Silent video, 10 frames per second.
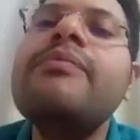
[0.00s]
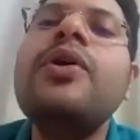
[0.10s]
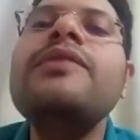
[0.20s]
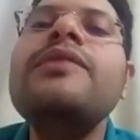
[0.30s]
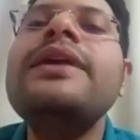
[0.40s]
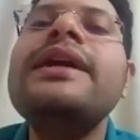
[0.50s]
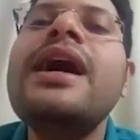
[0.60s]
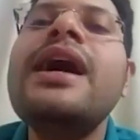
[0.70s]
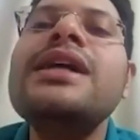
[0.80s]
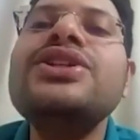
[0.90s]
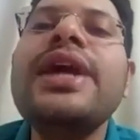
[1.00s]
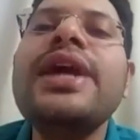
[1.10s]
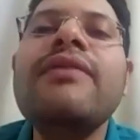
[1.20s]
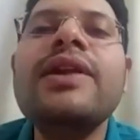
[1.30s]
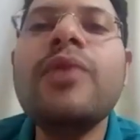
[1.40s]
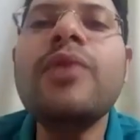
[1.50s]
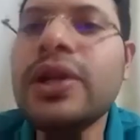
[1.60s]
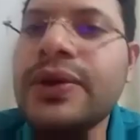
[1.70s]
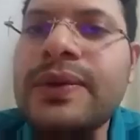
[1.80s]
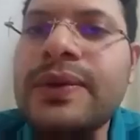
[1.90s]
polymeric IgA1
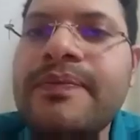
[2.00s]
molecule.